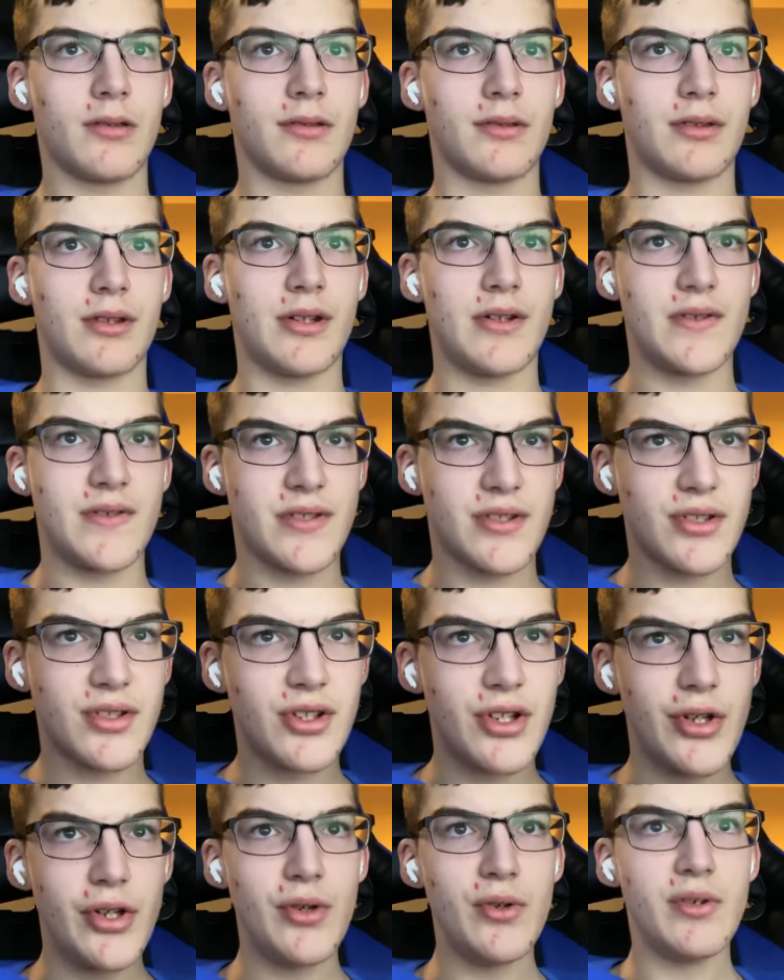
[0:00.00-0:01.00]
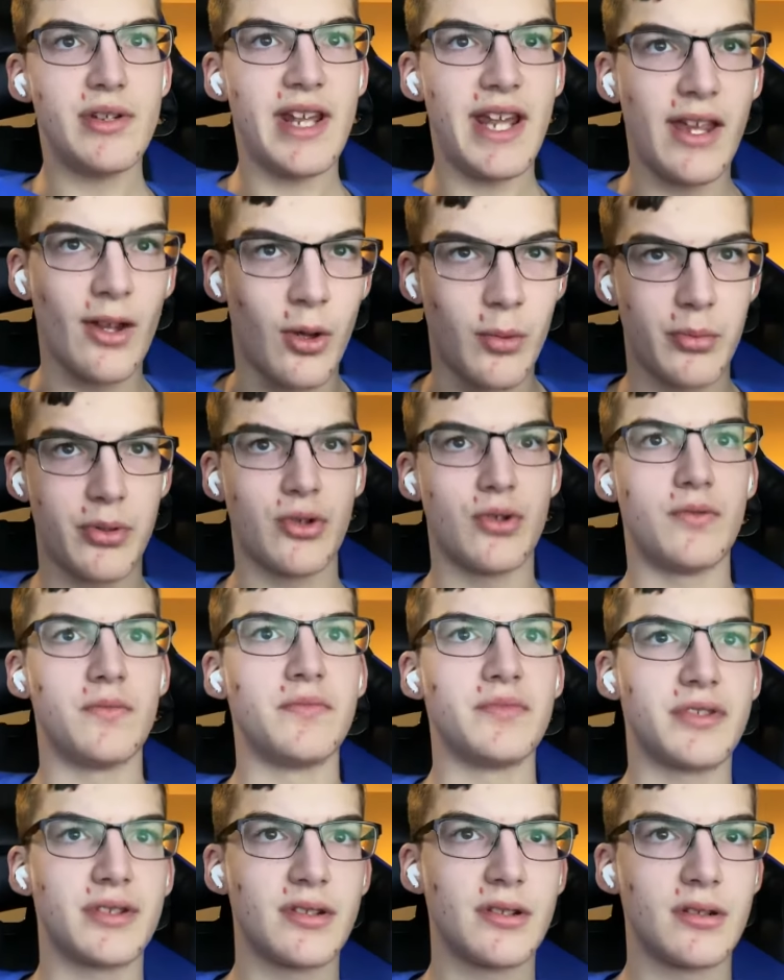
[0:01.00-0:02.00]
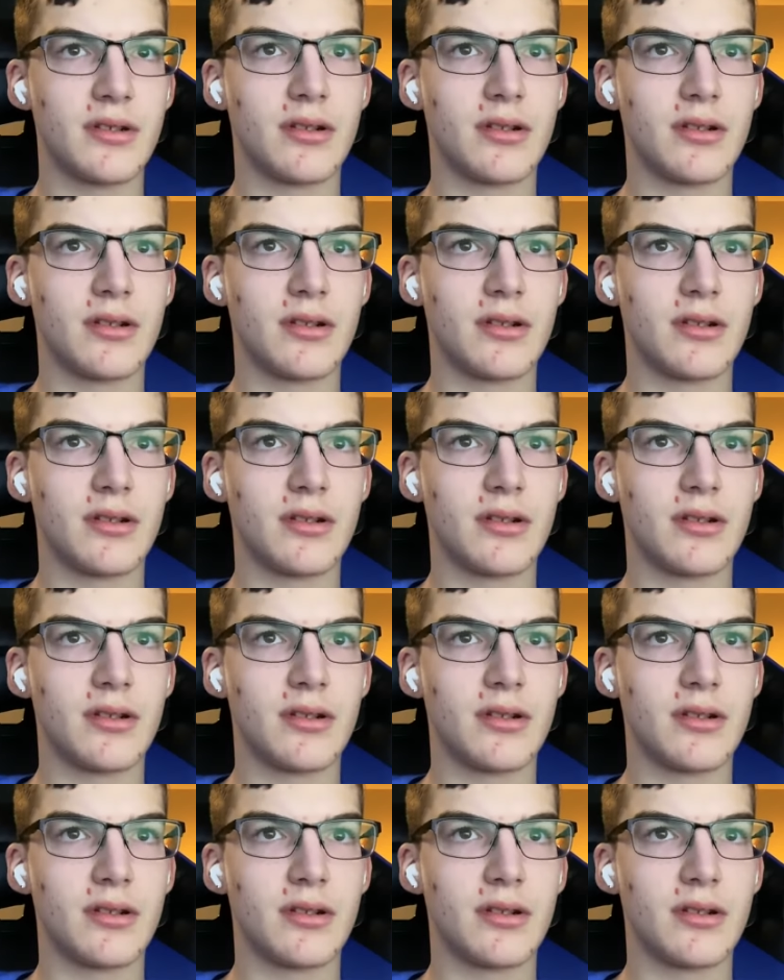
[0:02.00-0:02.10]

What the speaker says: there's 2 tail booms.